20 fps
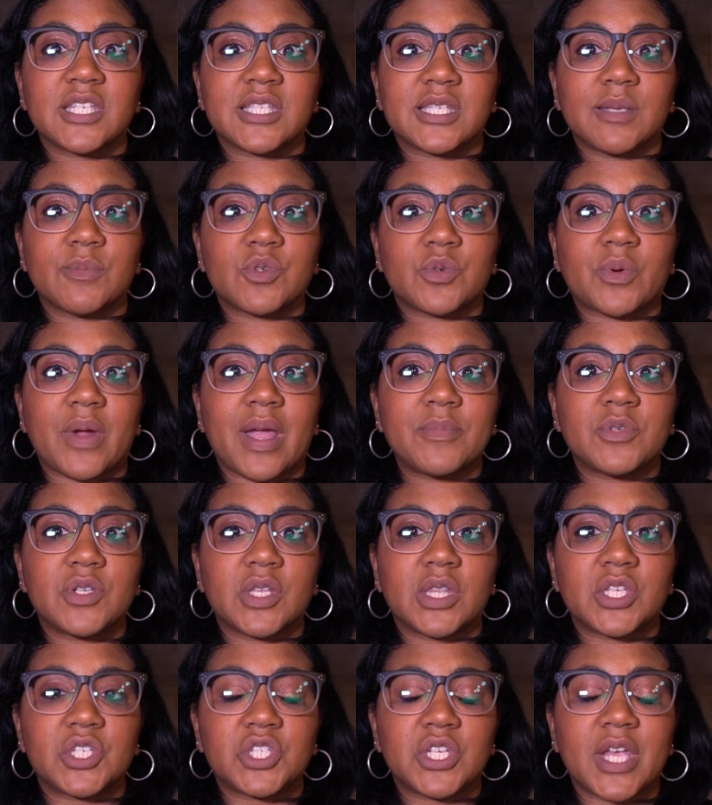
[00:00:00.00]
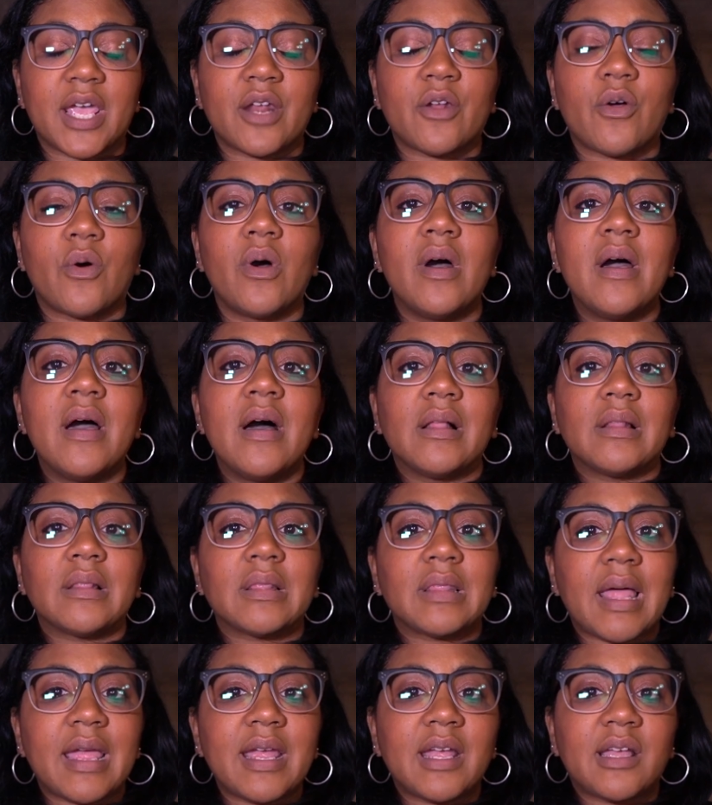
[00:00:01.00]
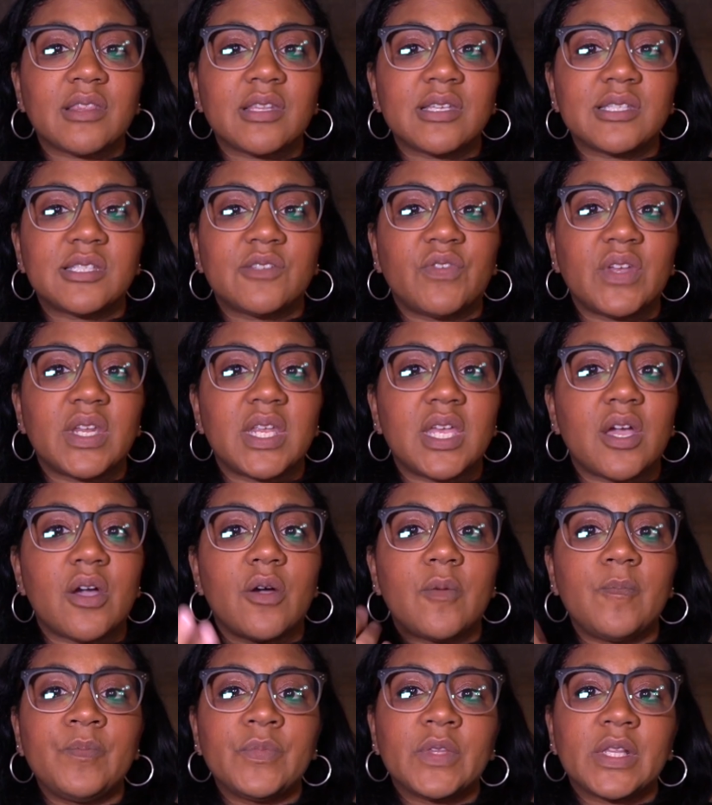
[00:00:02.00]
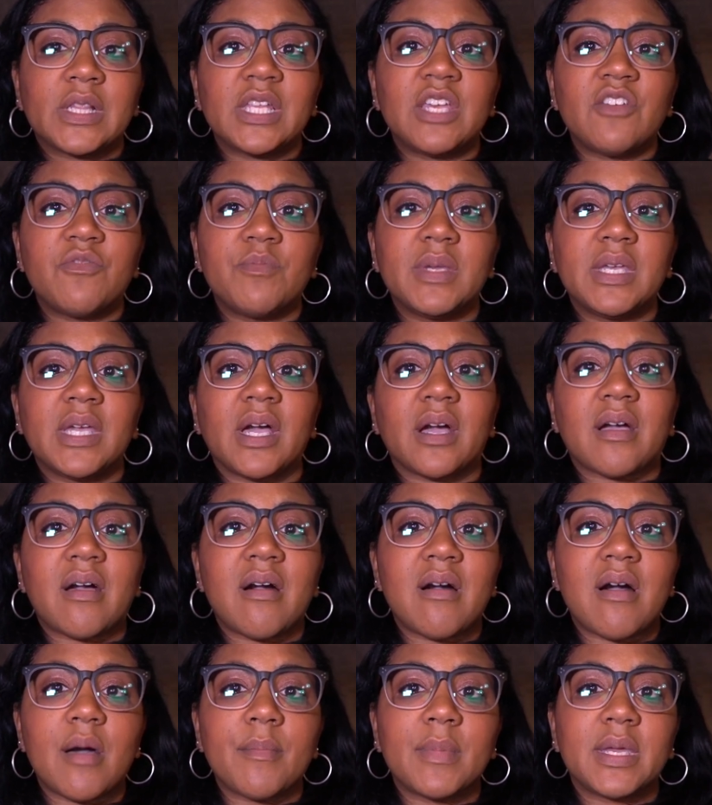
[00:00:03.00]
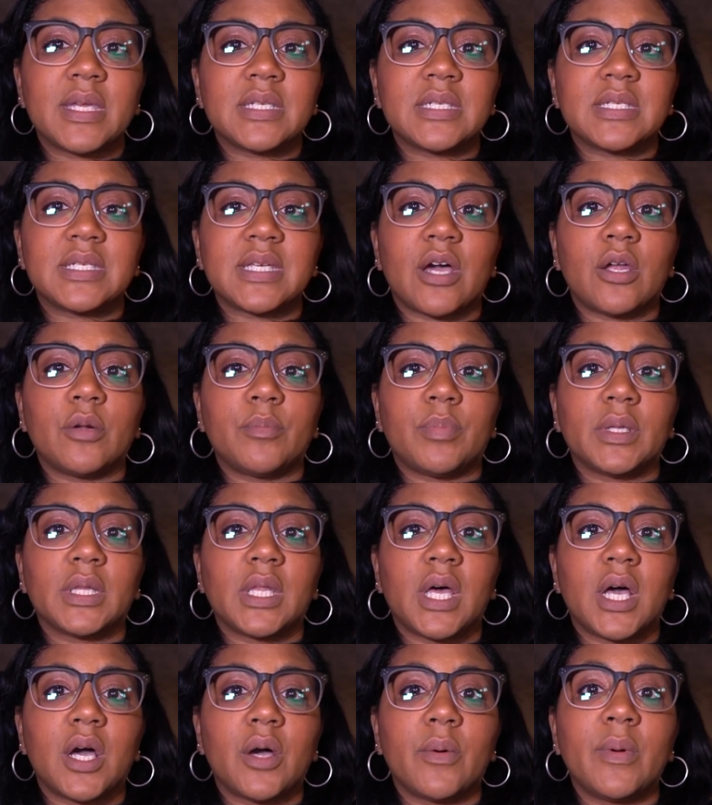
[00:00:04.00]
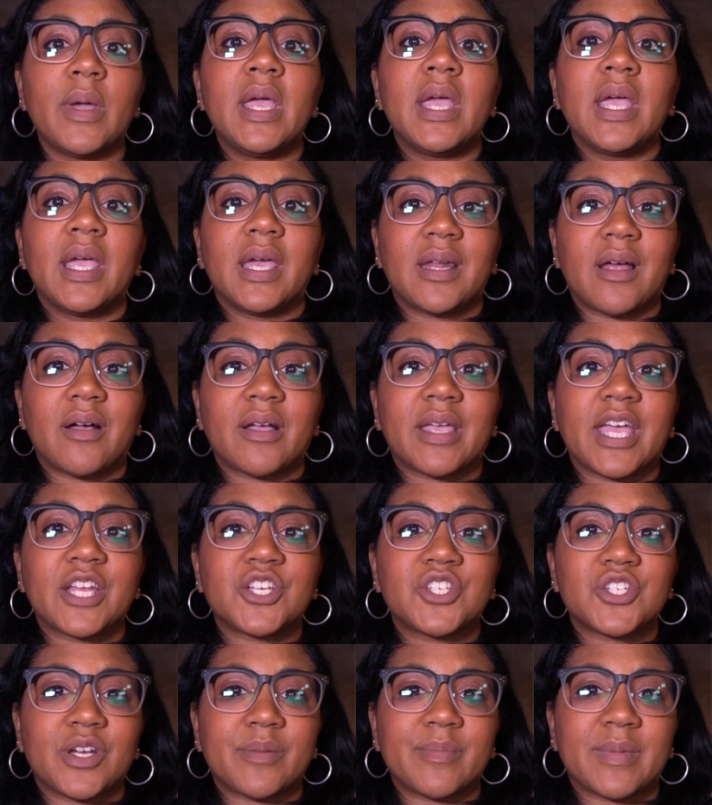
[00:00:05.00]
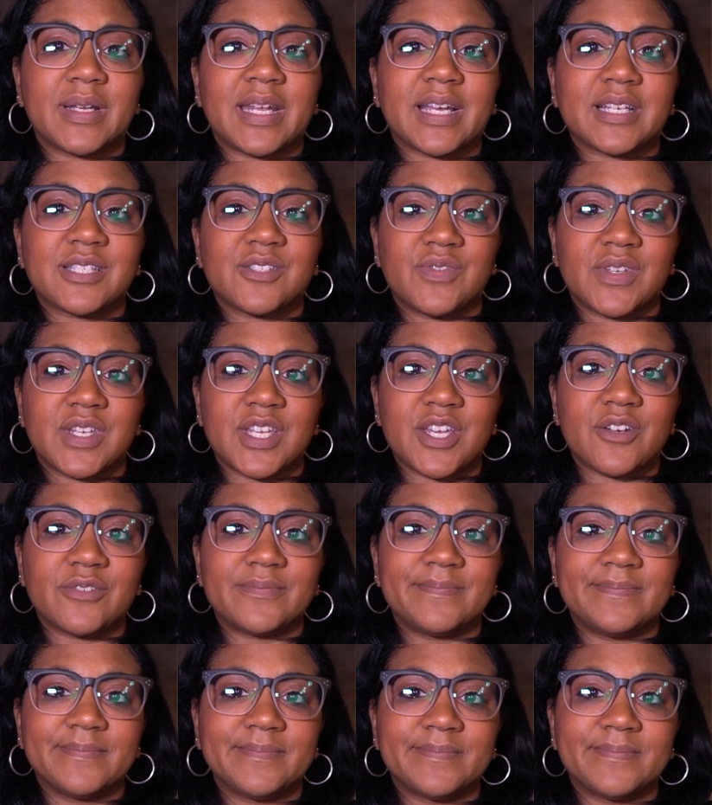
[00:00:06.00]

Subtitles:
to subscribe to the channel, like this video, leave me a comment down below, and I'll catch you on my next video.